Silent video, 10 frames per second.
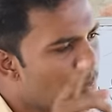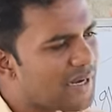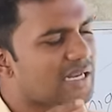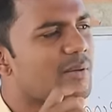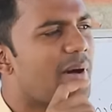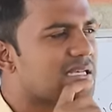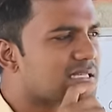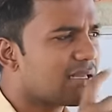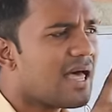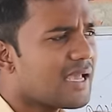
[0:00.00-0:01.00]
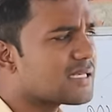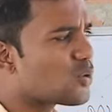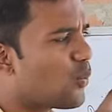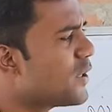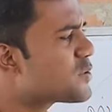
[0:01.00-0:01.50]
You pedal the bicycle, nice.
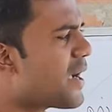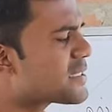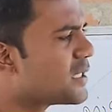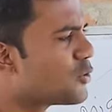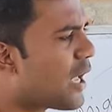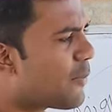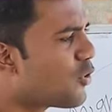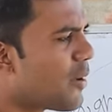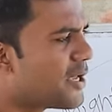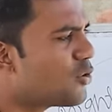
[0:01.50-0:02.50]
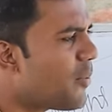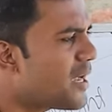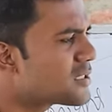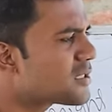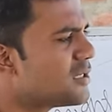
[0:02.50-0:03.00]
So which bicycle do you have? Do you have Hero
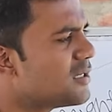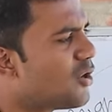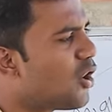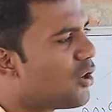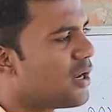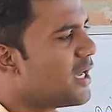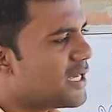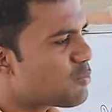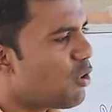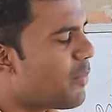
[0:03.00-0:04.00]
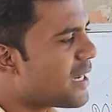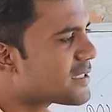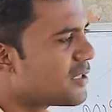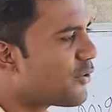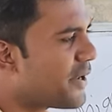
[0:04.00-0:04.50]
bicycle or small
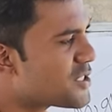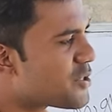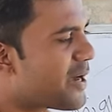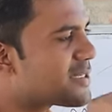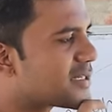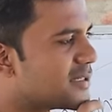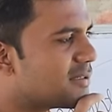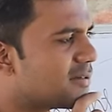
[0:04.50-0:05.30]
bicycle or Ranger bicycle?